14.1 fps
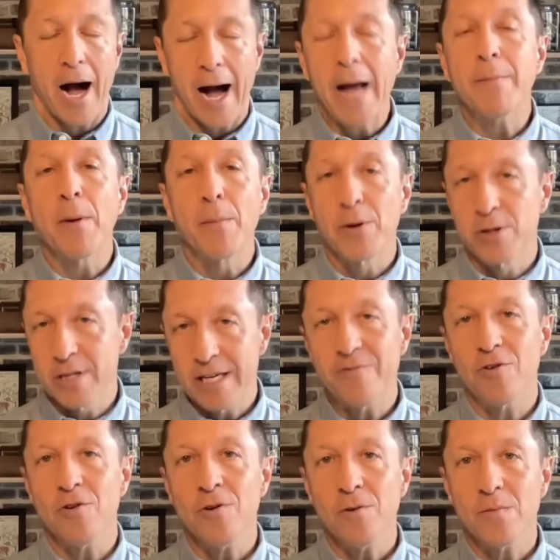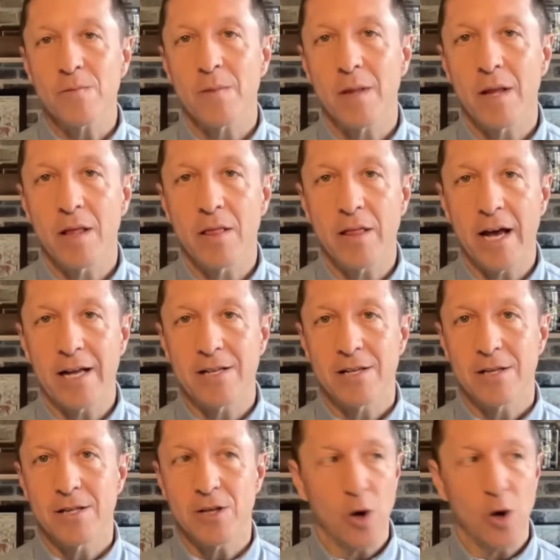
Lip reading: I'm a believer that the